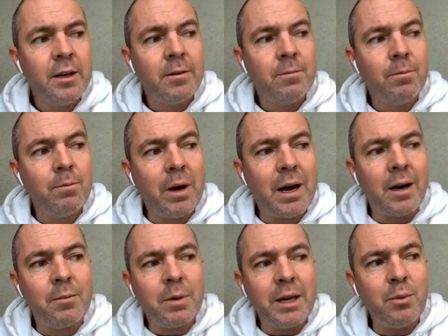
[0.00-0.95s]
But
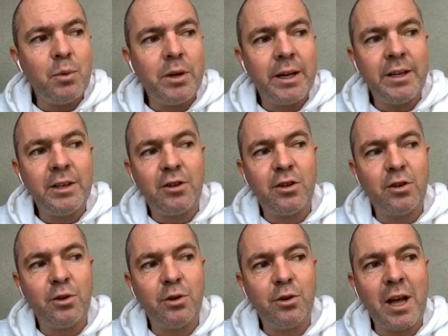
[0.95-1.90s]
people need
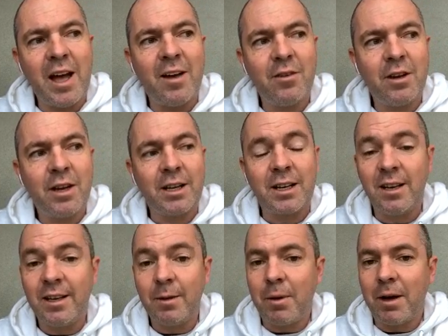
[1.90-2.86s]
to have a
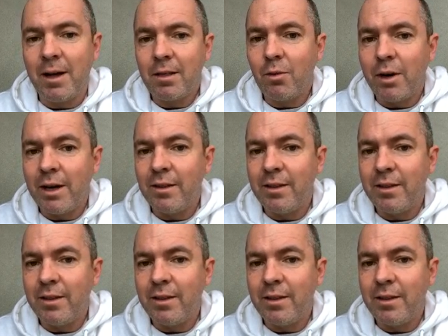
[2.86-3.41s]
clear pathway.